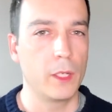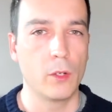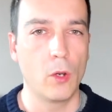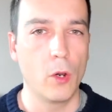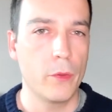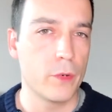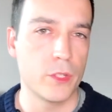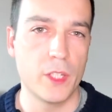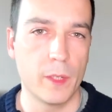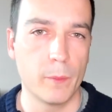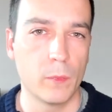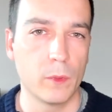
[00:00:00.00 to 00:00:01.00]
and other
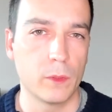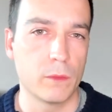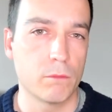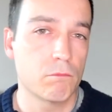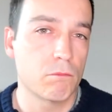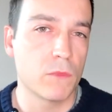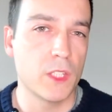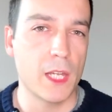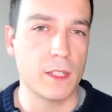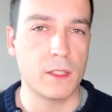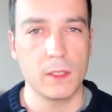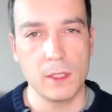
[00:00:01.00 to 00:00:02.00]
gem
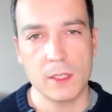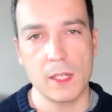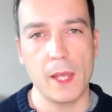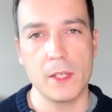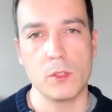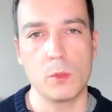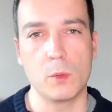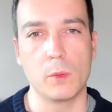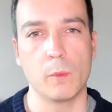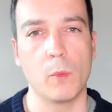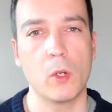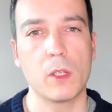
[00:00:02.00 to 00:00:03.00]
just decides
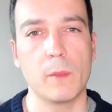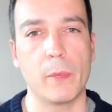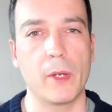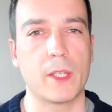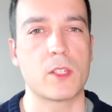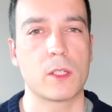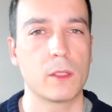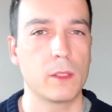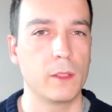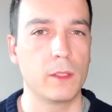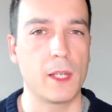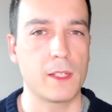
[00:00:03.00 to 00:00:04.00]
to monkey patch
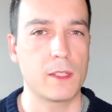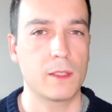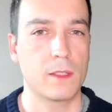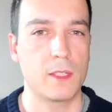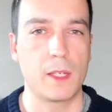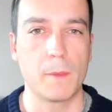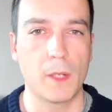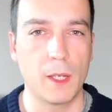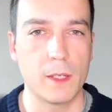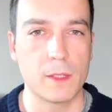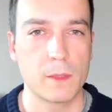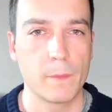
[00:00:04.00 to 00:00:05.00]
that same
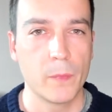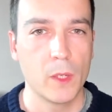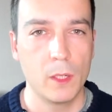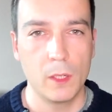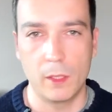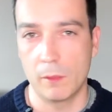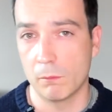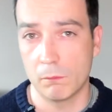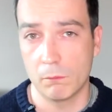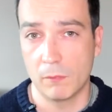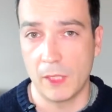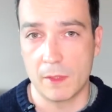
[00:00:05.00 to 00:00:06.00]
class and
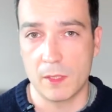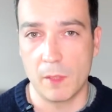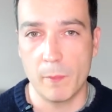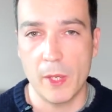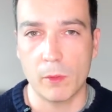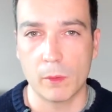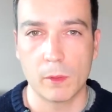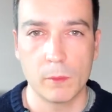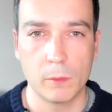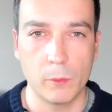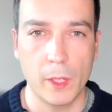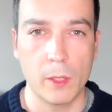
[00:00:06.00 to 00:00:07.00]
that same method?
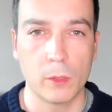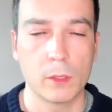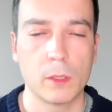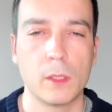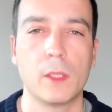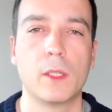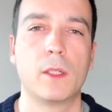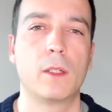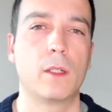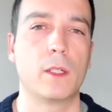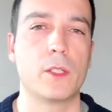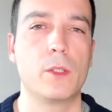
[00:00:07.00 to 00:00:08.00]
Why not?
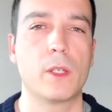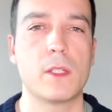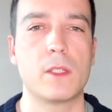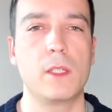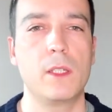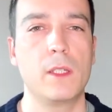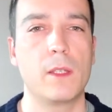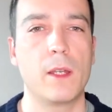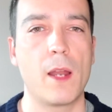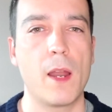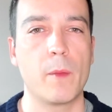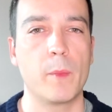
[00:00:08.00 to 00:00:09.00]
As you can see, there
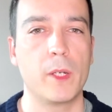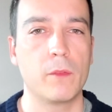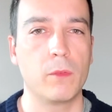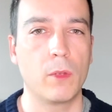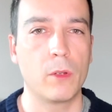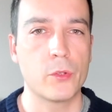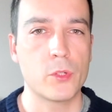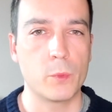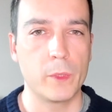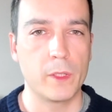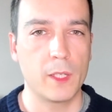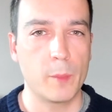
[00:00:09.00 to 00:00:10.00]
are many flaws
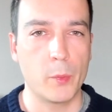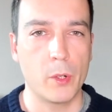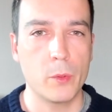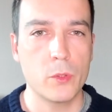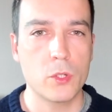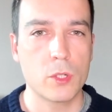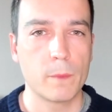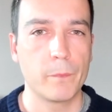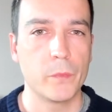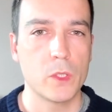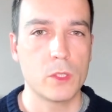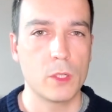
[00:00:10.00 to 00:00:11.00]
with that approach.
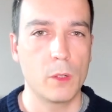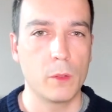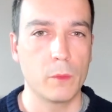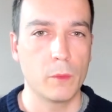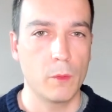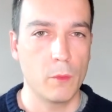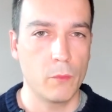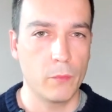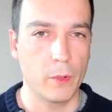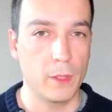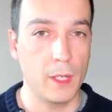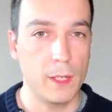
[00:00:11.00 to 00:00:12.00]
So
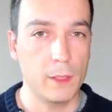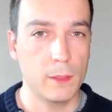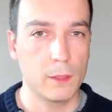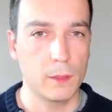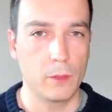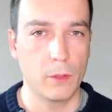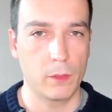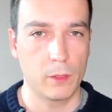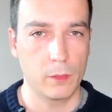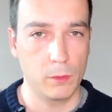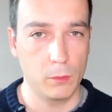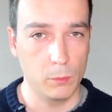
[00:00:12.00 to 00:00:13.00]
for that, in order
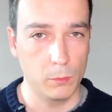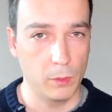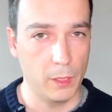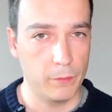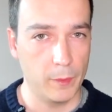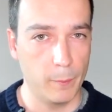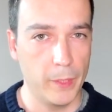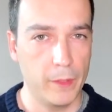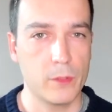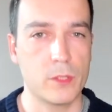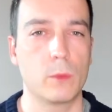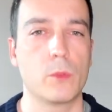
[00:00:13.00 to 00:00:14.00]
to have a
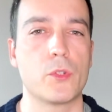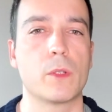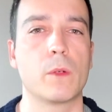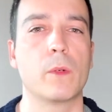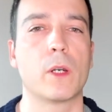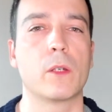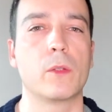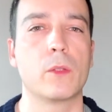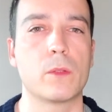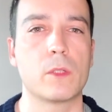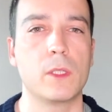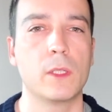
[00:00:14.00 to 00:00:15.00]
better solution, we're going
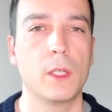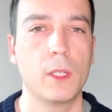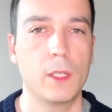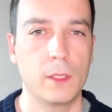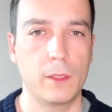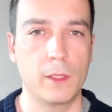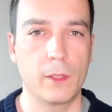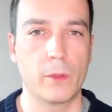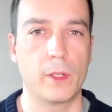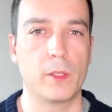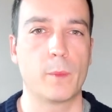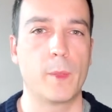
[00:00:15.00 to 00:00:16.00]
to see the
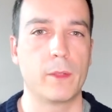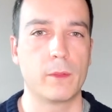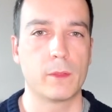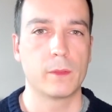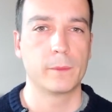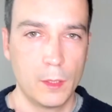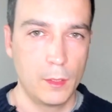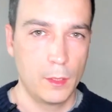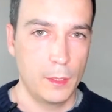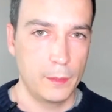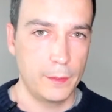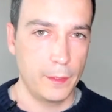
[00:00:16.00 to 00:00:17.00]
decorator pattern.
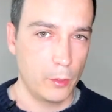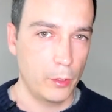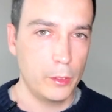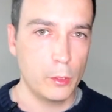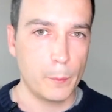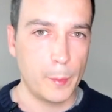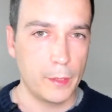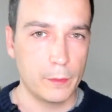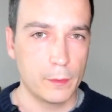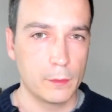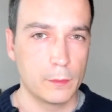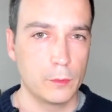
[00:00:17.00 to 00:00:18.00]
The decorator
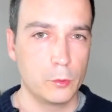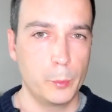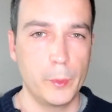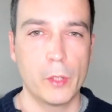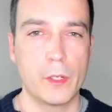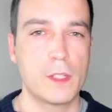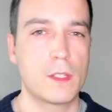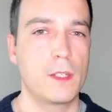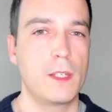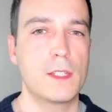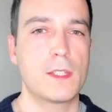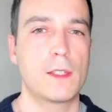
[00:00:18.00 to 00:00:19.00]
pattern, to be honest,
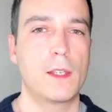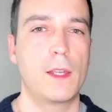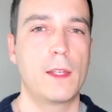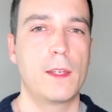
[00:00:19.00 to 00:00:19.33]
is